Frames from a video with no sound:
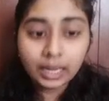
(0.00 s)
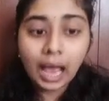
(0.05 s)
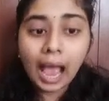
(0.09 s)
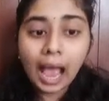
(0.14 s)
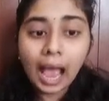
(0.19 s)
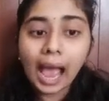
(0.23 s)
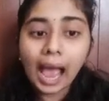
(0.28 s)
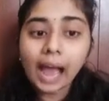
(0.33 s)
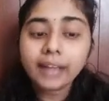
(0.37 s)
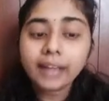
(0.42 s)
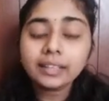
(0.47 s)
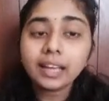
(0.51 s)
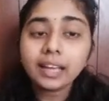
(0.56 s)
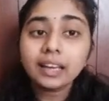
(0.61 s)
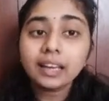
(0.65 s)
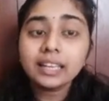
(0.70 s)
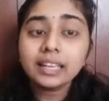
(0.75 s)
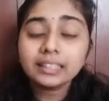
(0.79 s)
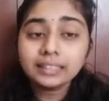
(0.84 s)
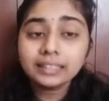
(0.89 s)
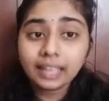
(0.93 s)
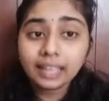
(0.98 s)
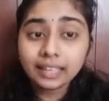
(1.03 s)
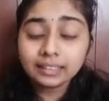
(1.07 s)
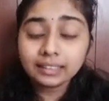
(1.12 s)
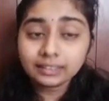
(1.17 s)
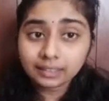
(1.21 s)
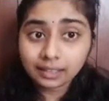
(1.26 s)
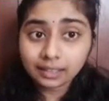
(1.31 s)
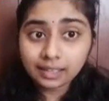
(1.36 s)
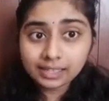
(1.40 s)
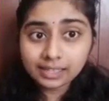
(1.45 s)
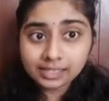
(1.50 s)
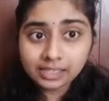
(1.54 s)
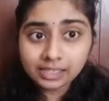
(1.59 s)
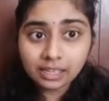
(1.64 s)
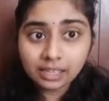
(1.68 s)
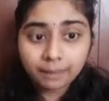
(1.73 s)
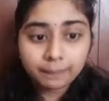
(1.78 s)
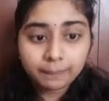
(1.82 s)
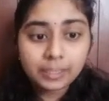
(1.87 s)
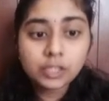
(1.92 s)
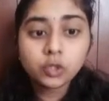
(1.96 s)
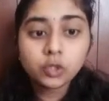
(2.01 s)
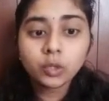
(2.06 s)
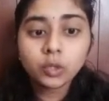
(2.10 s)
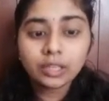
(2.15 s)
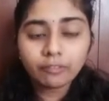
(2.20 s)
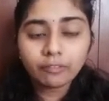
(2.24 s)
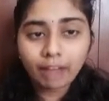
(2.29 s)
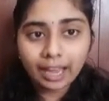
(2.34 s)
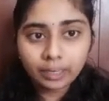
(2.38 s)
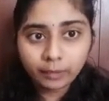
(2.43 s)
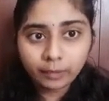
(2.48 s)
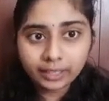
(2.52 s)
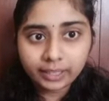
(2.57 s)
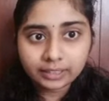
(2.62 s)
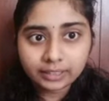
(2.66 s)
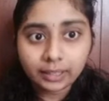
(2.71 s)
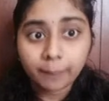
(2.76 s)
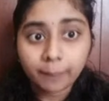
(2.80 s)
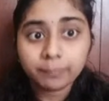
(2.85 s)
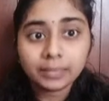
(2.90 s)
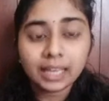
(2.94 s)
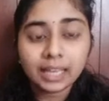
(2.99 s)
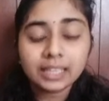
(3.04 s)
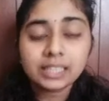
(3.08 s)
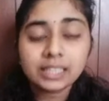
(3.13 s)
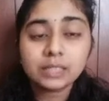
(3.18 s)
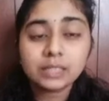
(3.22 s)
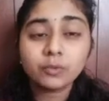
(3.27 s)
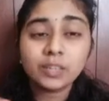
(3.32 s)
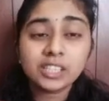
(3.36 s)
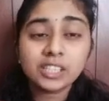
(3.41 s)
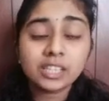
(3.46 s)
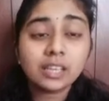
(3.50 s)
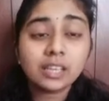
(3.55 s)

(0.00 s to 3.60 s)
and then third step is to evaluate them. That is which